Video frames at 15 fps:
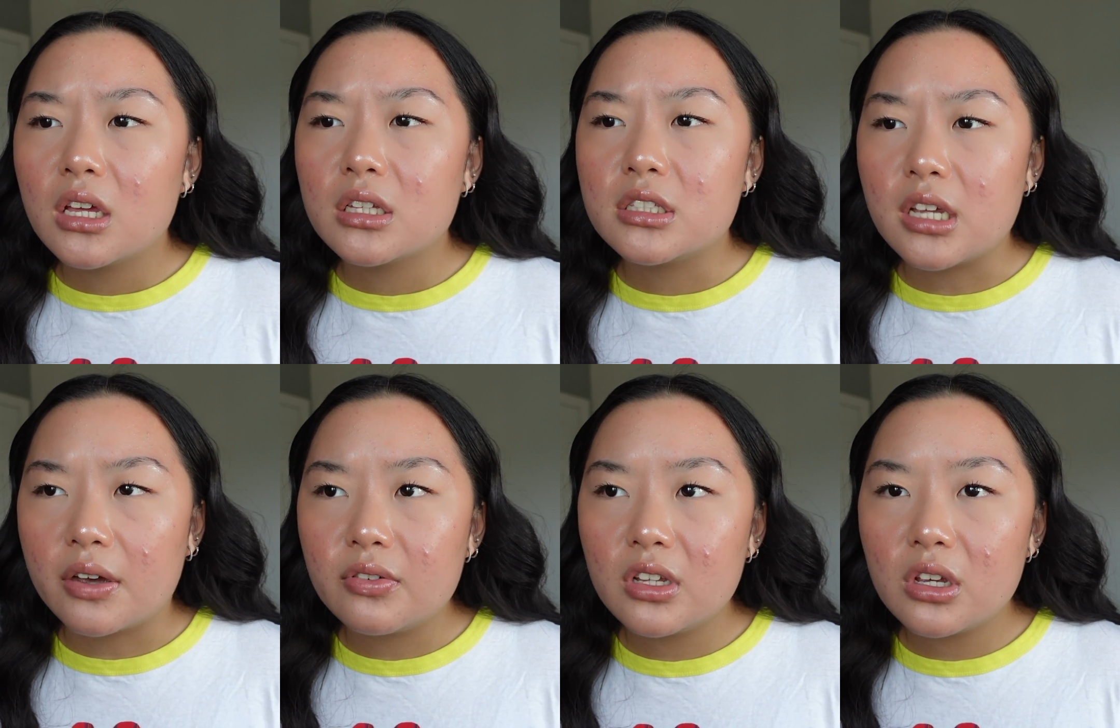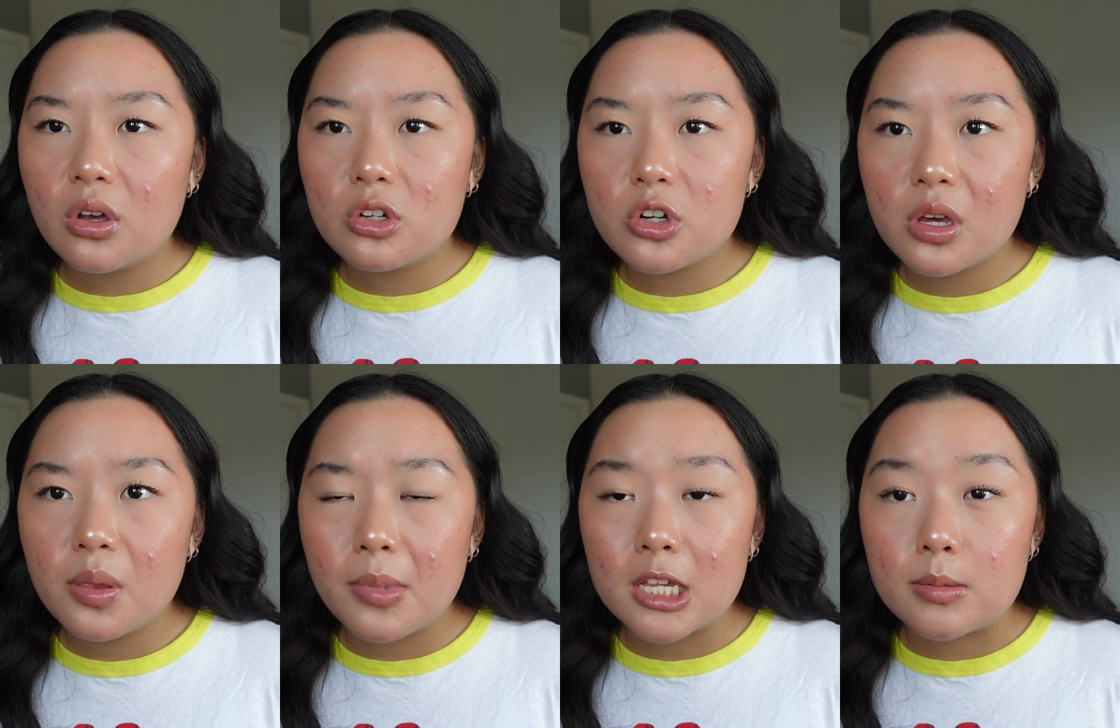definitely go
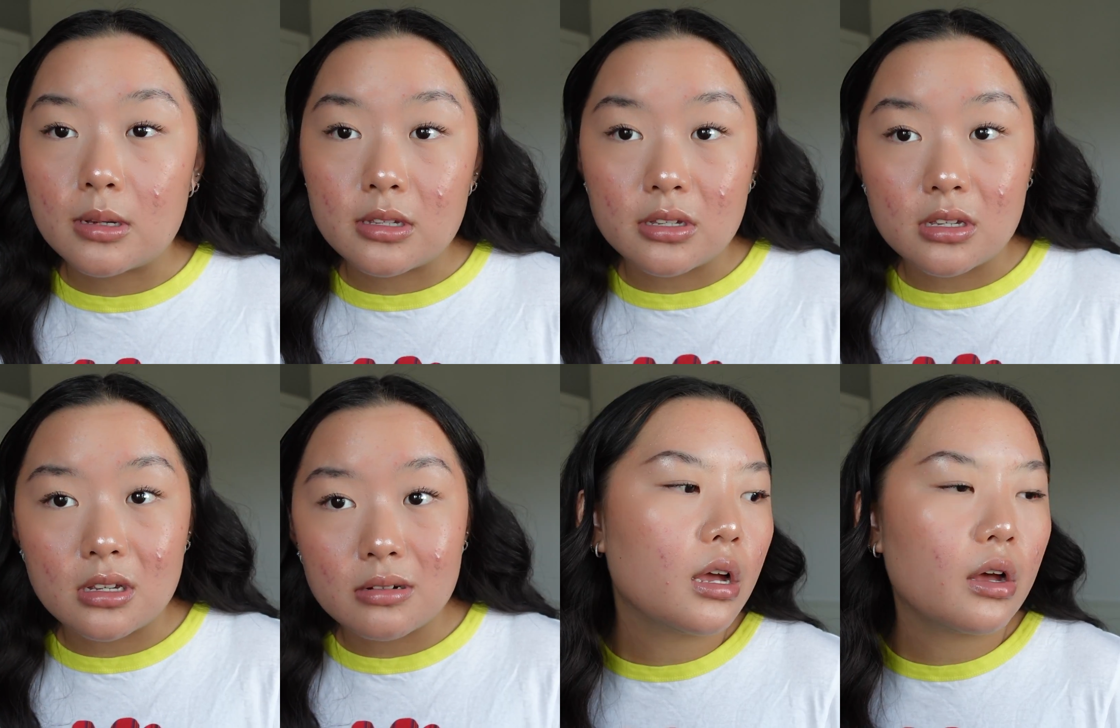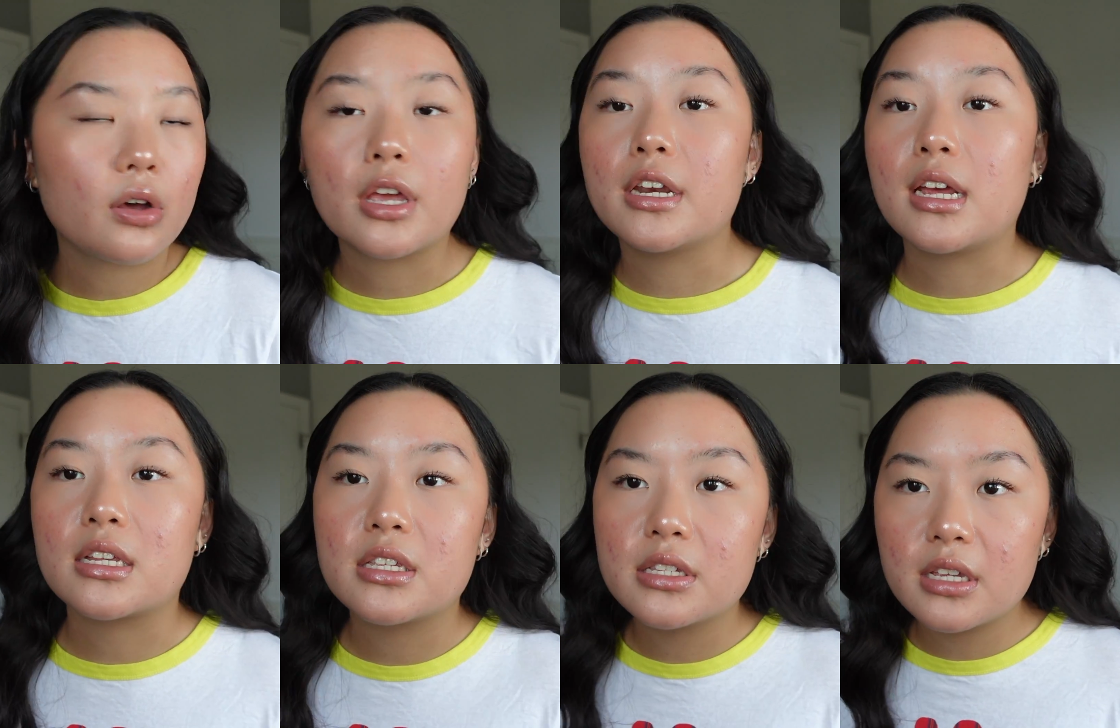during the baseball season. Okay,
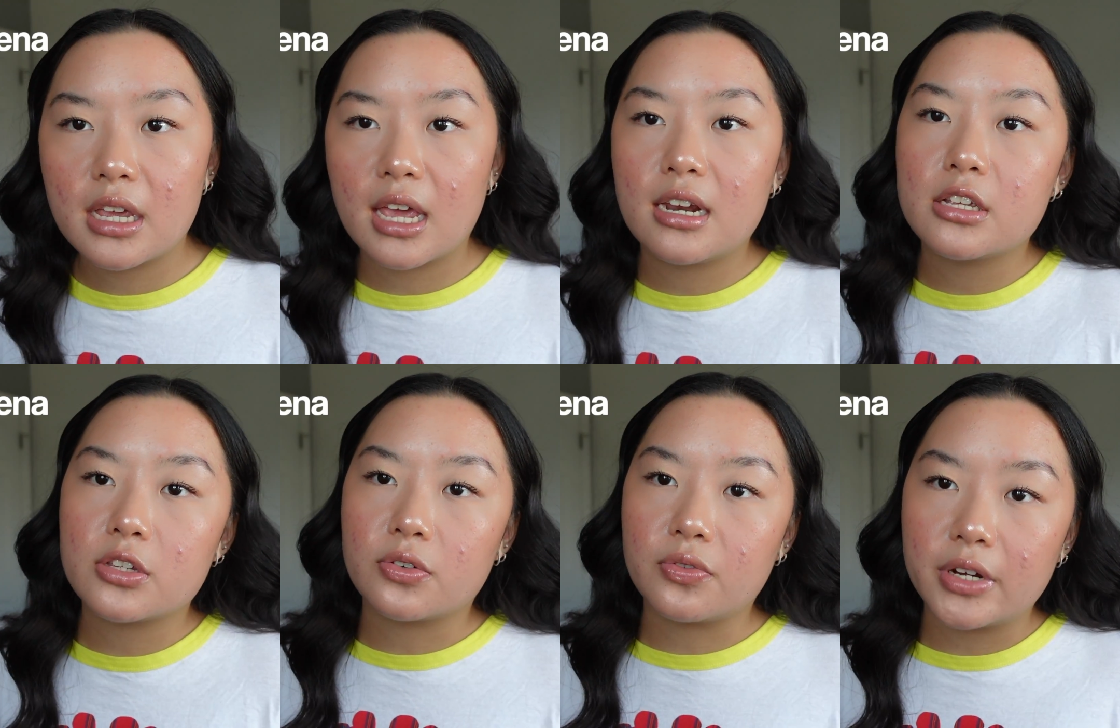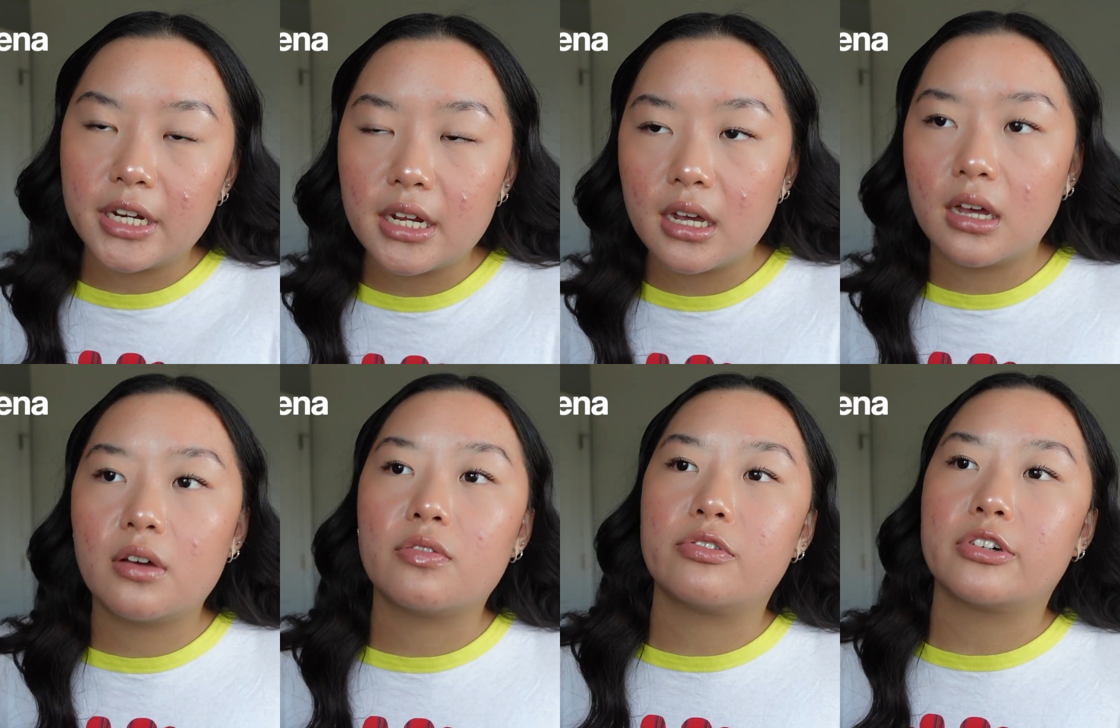next is Agganis
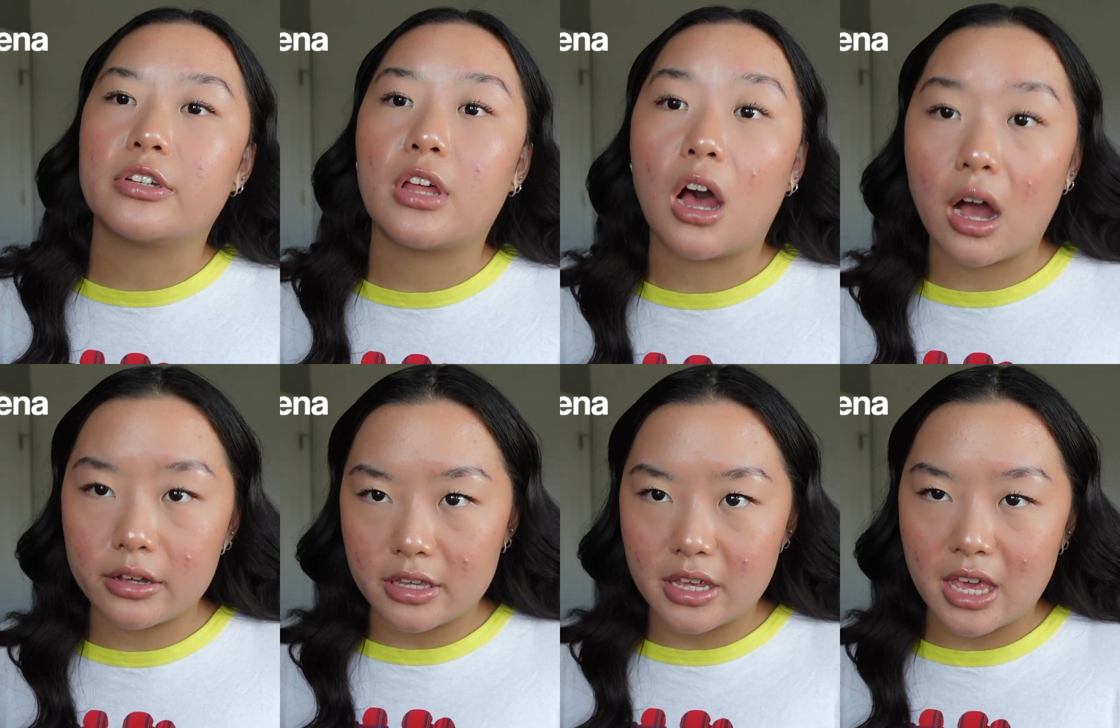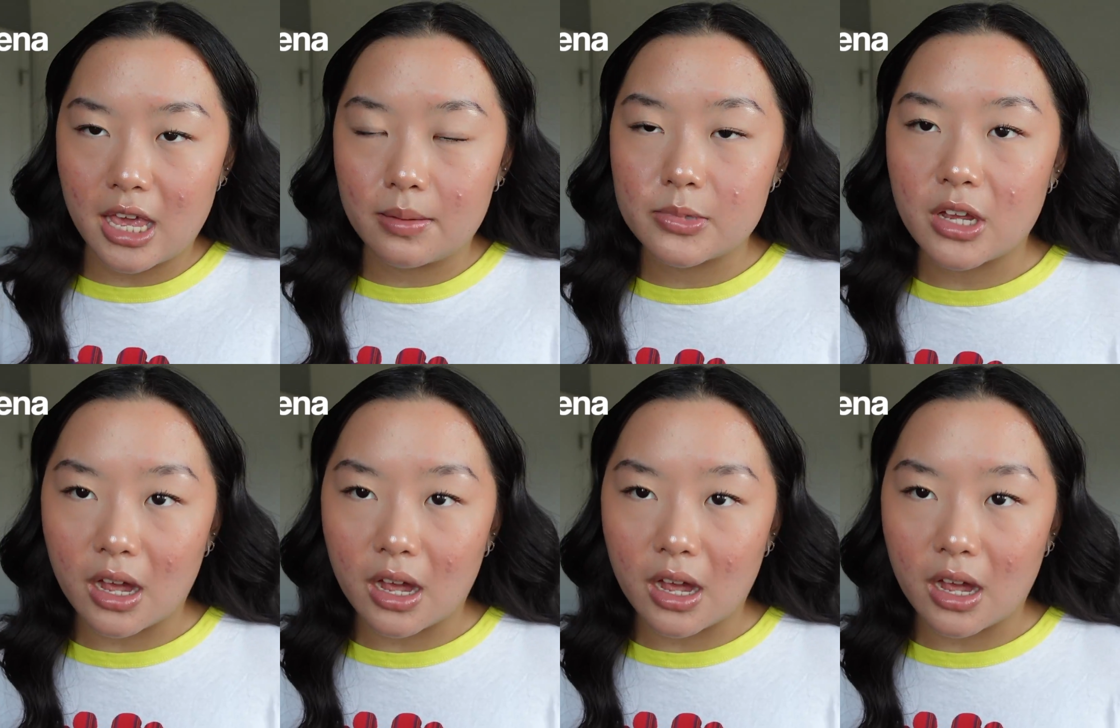Arena for the hockey games.